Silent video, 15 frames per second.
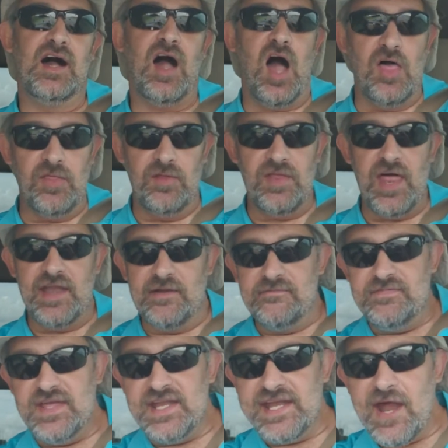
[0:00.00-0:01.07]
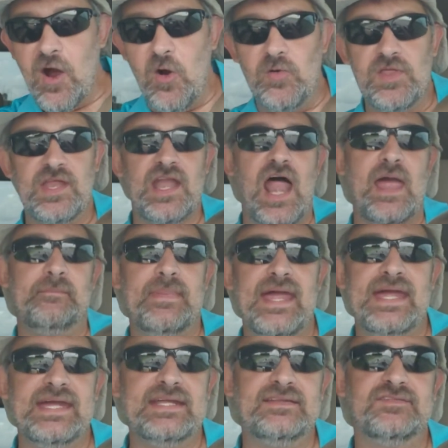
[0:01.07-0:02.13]
Other than a video that I
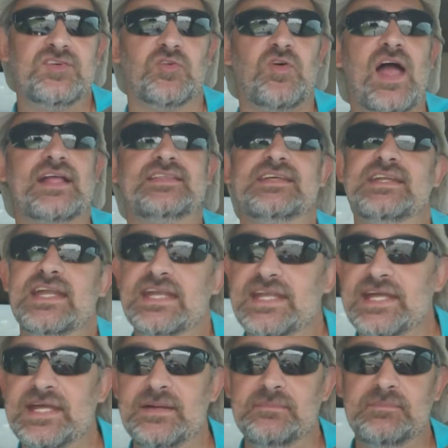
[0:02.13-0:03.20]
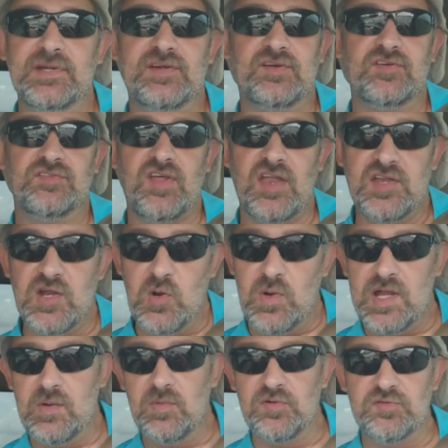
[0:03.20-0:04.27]
made directed at him because I knew
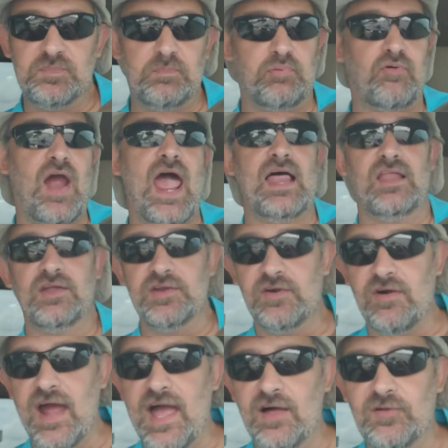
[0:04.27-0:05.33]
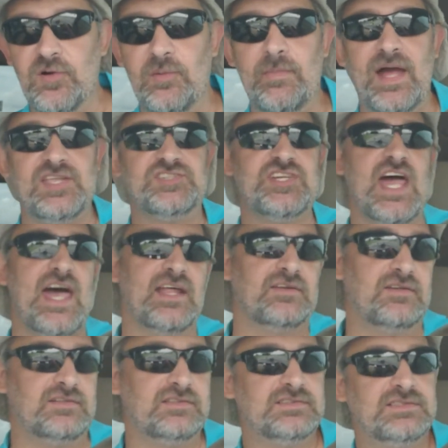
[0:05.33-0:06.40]
he was prowling around on my channel.